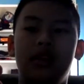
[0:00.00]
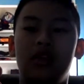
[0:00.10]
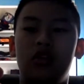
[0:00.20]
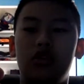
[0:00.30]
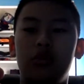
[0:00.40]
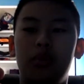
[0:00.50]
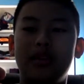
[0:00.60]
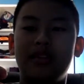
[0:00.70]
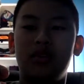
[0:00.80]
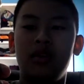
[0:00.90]
a total
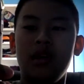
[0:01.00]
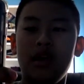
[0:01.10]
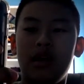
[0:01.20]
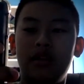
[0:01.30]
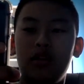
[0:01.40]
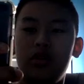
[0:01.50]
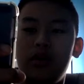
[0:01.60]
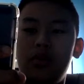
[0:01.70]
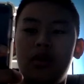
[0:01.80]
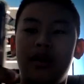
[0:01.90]
price will include the
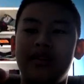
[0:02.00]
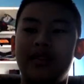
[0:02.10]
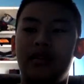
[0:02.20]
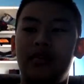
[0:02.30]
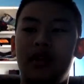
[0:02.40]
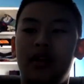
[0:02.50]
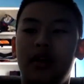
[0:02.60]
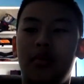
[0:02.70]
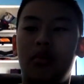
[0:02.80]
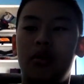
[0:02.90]
price of the
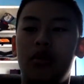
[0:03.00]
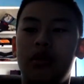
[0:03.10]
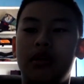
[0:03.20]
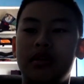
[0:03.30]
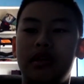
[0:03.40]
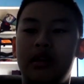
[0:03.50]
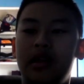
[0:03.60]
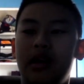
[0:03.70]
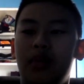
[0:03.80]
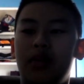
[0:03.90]
upgrade plus any
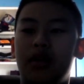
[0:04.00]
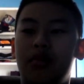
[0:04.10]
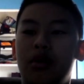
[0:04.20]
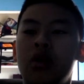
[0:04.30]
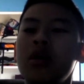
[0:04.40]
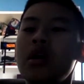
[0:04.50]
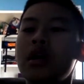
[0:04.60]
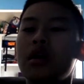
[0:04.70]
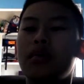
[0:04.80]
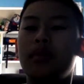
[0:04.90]
applicable
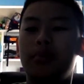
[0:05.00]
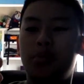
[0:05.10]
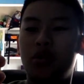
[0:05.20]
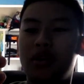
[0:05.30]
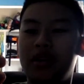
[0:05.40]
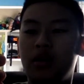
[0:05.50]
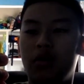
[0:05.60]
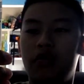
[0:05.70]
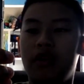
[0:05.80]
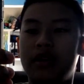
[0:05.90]
credit or
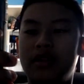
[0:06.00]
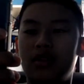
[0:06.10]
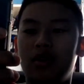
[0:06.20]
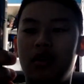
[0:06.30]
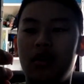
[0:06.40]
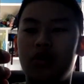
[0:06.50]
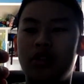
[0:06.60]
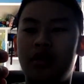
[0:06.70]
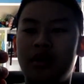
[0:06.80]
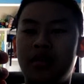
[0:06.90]
fees. You are
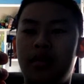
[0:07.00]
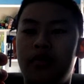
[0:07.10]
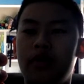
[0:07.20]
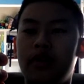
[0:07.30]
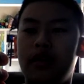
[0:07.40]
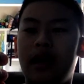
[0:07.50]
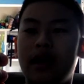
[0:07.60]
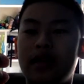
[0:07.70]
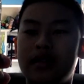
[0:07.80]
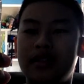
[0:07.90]
responsible for any
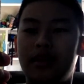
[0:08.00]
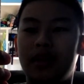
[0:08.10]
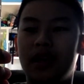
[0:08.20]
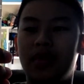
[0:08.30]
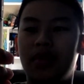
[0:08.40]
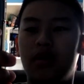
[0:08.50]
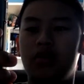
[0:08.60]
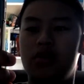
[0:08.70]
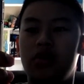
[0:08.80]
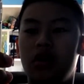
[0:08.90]
taxes applicable
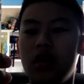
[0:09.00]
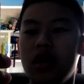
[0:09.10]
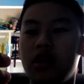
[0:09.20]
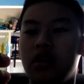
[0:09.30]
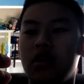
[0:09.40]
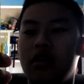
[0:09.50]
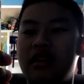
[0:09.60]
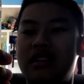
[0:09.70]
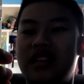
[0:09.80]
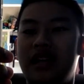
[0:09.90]
to
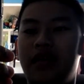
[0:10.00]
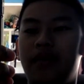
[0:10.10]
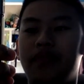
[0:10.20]
except